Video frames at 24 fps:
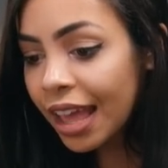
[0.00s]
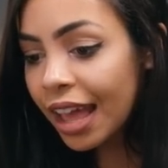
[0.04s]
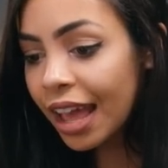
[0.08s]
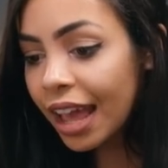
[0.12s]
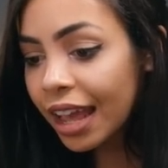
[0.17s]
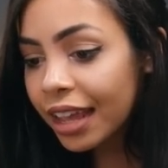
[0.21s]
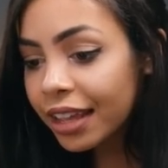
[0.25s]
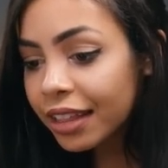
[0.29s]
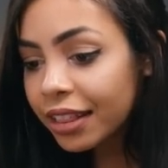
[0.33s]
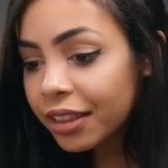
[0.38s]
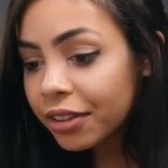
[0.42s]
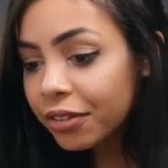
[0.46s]

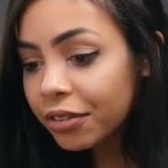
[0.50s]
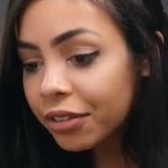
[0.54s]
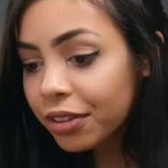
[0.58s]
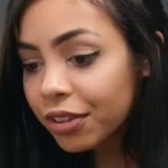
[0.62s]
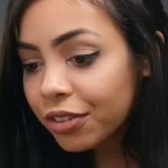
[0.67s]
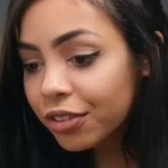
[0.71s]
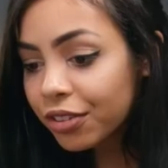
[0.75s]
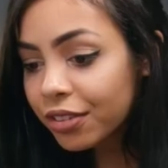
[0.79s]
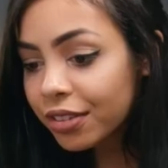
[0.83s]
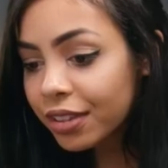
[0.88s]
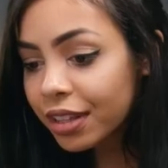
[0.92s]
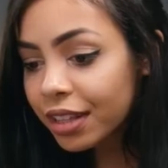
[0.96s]
I can literally
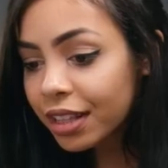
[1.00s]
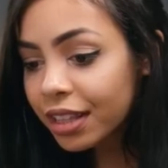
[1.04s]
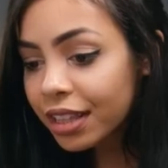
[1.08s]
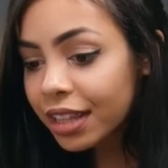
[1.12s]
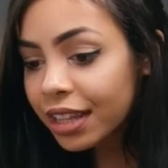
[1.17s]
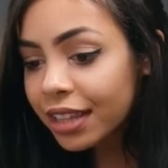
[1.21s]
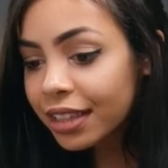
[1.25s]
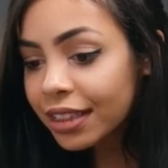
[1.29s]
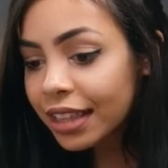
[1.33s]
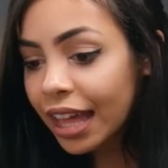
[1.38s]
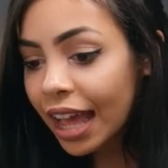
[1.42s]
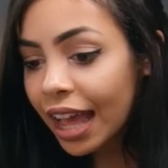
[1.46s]
just
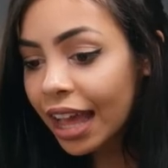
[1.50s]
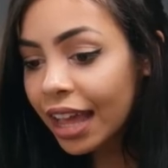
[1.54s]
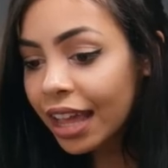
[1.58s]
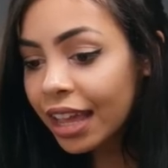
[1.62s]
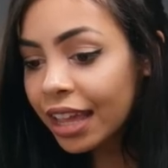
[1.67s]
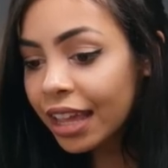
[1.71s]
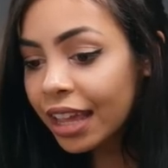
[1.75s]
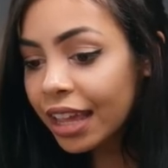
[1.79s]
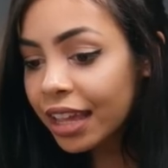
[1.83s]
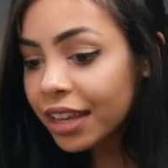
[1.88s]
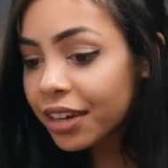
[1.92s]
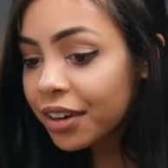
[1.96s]
click that
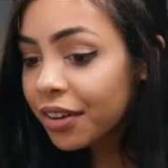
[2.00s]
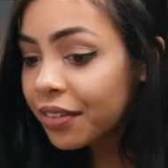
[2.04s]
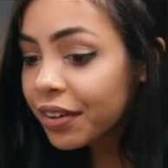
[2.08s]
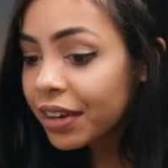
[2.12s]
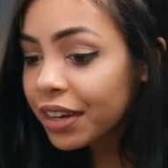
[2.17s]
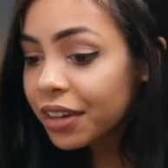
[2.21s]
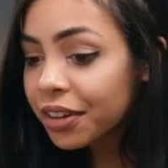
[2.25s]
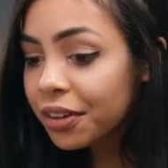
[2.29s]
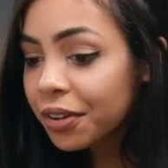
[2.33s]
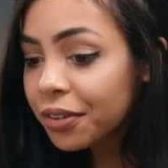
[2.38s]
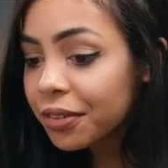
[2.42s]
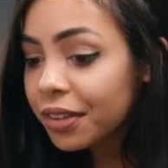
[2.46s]
and it
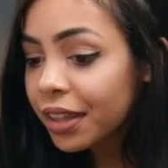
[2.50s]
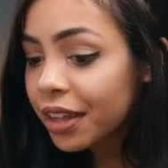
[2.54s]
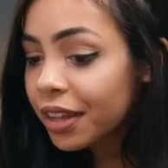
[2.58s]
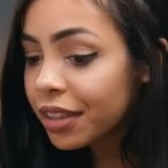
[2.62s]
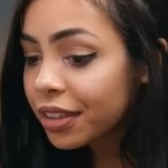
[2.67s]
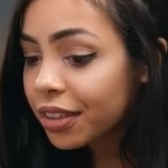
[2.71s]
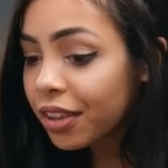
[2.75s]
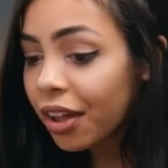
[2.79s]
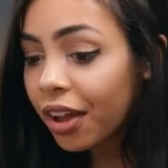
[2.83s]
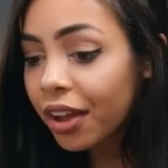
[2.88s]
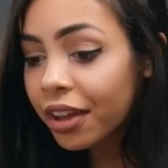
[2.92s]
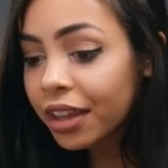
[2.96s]
already knows, like,
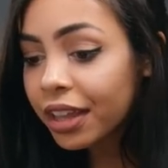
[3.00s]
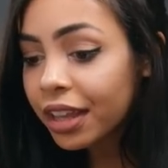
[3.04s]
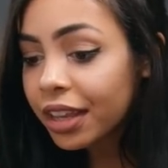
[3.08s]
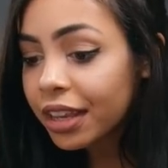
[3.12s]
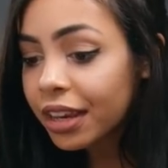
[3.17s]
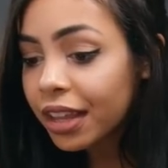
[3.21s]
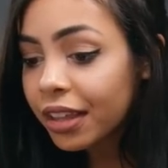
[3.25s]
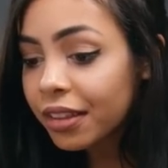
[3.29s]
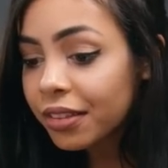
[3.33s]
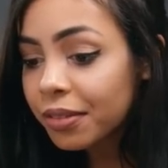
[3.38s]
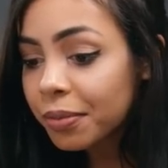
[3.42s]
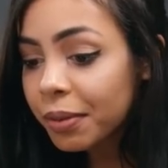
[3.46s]
log in
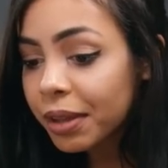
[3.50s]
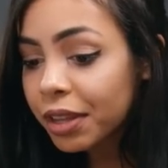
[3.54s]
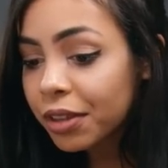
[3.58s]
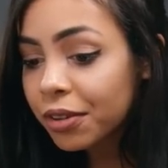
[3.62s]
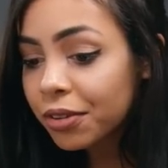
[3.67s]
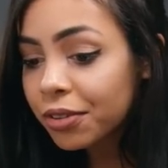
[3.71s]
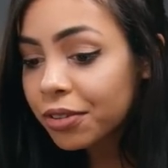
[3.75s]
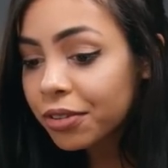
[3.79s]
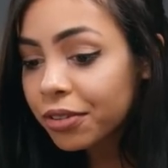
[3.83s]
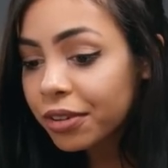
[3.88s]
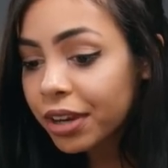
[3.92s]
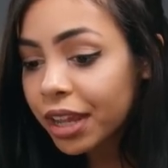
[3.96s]
as my
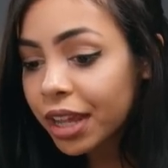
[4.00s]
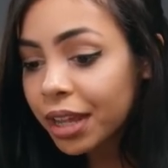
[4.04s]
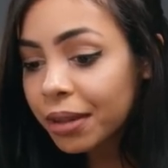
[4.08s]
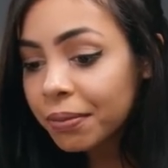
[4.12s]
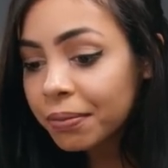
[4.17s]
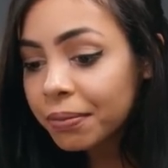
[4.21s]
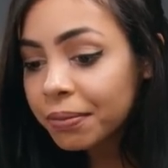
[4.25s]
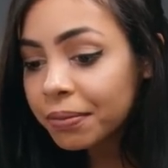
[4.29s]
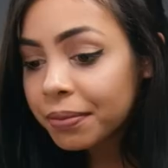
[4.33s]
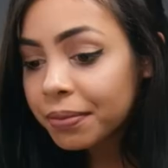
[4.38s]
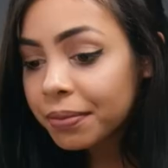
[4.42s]
username.